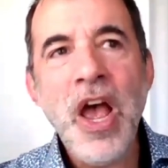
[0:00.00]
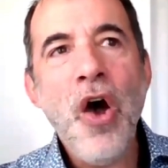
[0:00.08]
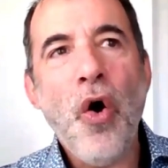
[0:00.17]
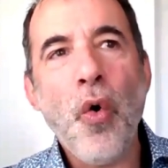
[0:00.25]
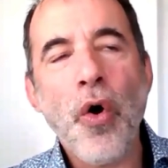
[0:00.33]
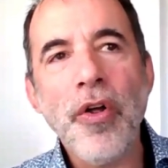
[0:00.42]

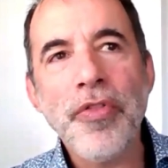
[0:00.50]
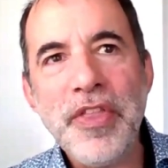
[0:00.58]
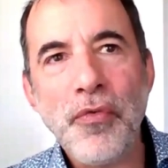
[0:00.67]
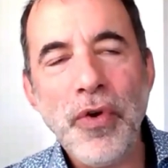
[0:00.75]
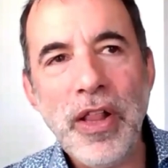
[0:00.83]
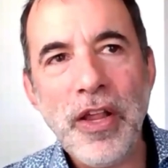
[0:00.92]
or the
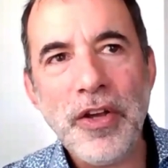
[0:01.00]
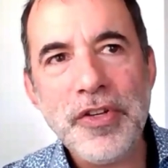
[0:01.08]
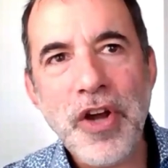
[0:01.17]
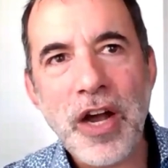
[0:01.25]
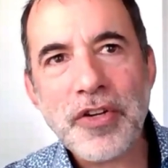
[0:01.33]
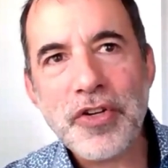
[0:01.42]
really good
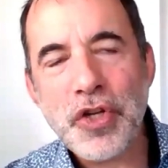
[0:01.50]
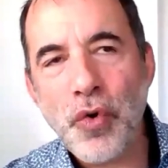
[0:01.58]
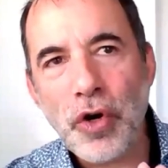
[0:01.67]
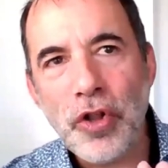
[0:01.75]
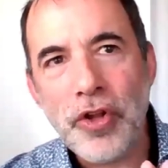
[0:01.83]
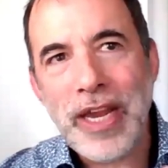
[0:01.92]
doctors who
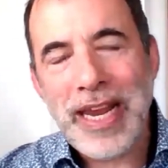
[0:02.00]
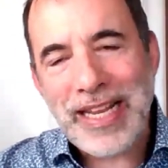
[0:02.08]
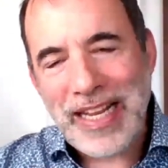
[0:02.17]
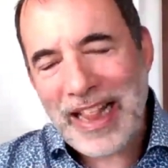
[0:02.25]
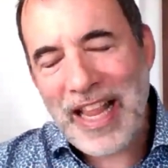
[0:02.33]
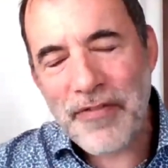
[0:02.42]
are looking at
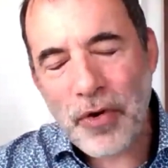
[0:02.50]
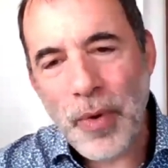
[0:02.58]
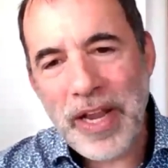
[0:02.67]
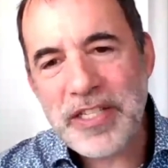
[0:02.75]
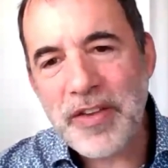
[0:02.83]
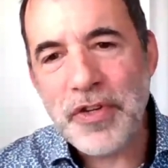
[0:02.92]
clever
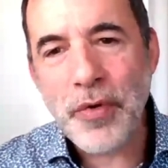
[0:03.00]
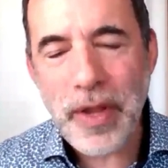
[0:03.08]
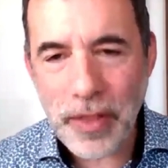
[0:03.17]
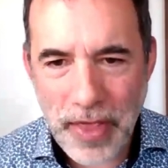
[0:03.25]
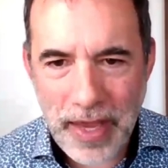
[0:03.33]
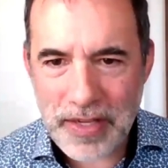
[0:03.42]
ways of doing
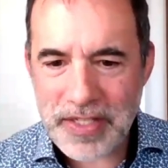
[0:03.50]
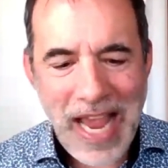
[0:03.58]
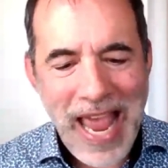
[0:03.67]
things.